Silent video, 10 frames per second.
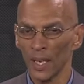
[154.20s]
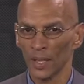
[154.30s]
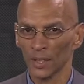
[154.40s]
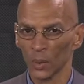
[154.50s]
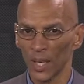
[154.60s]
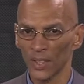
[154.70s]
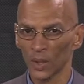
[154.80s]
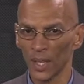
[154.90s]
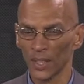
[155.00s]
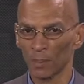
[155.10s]
in his
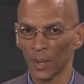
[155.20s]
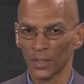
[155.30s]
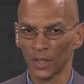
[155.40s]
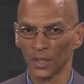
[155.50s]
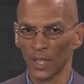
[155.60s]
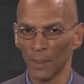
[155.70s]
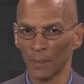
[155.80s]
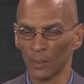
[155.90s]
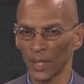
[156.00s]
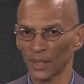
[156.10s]
2020 budget
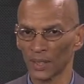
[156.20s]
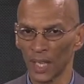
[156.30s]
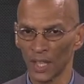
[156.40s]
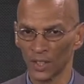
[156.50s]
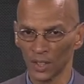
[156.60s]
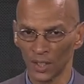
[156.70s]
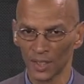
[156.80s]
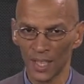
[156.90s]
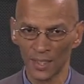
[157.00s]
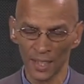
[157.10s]
statement presentation,
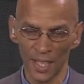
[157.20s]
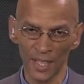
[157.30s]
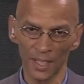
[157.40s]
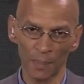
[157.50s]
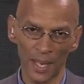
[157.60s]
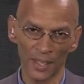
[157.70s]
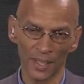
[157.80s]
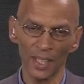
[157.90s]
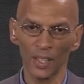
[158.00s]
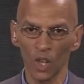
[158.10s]
stated he expected
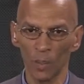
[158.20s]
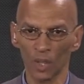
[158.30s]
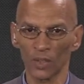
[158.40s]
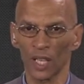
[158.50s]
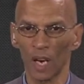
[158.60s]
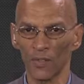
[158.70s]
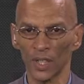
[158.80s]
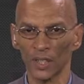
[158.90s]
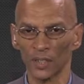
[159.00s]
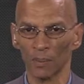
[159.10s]
economic recovery
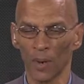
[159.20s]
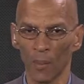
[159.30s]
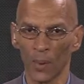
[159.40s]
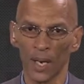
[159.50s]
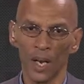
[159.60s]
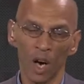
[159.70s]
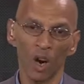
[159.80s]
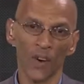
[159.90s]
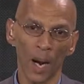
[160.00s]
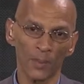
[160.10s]
in Zimbabwe
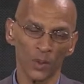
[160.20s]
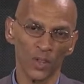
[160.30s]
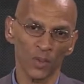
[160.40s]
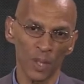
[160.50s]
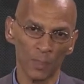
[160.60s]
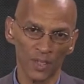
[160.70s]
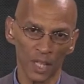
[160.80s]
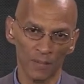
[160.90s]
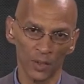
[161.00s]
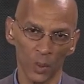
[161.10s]
of up to
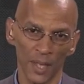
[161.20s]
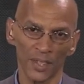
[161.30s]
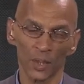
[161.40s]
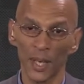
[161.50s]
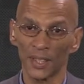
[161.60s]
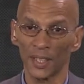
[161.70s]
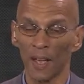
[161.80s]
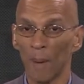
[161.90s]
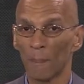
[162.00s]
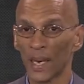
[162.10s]
3% for 2020,
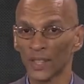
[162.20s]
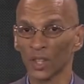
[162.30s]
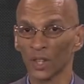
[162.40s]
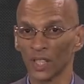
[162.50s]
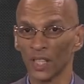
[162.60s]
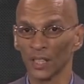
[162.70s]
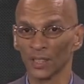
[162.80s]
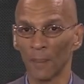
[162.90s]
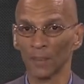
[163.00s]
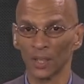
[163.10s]
based on key
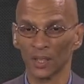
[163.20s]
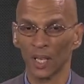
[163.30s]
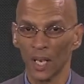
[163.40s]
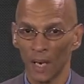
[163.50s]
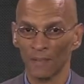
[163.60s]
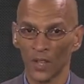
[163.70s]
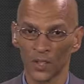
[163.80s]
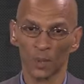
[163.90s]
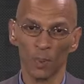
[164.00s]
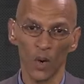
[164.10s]
assumptions, and further
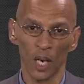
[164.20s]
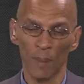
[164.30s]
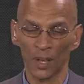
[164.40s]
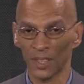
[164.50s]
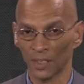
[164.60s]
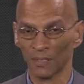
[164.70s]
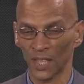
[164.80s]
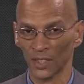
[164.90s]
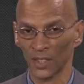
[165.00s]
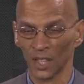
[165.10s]
spoke about his
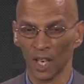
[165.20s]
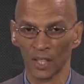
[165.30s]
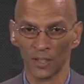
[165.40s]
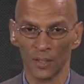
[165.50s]
inflation target.